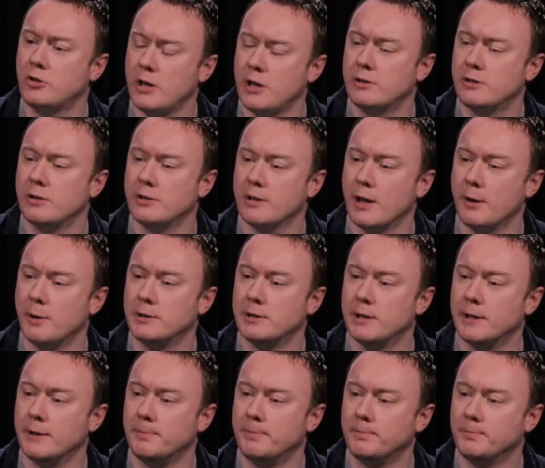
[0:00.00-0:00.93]
Jesus, though,
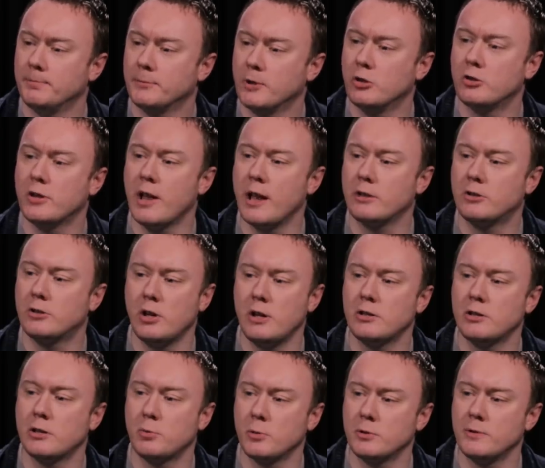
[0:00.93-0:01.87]
is it? No. Yeah. That,
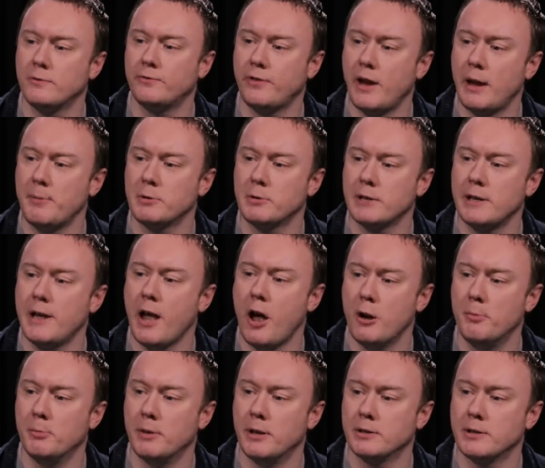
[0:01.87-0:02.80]
Jesus wasn't famously
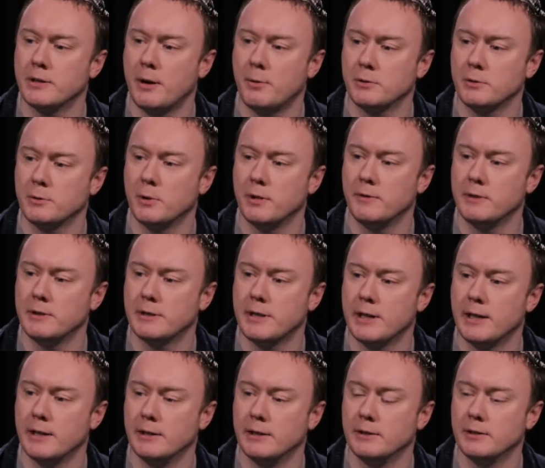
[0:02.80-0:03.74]
homeless. That wasn't one of his
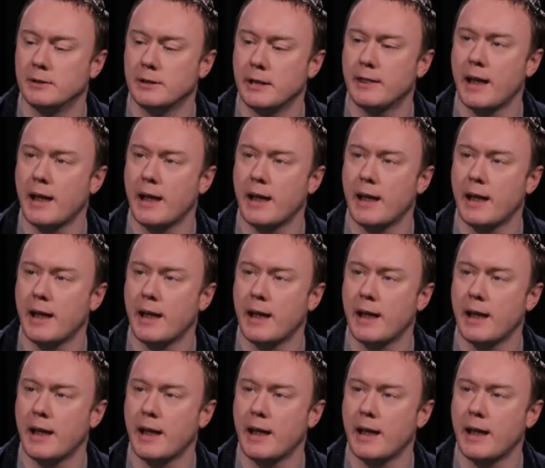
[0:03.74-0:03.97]
things.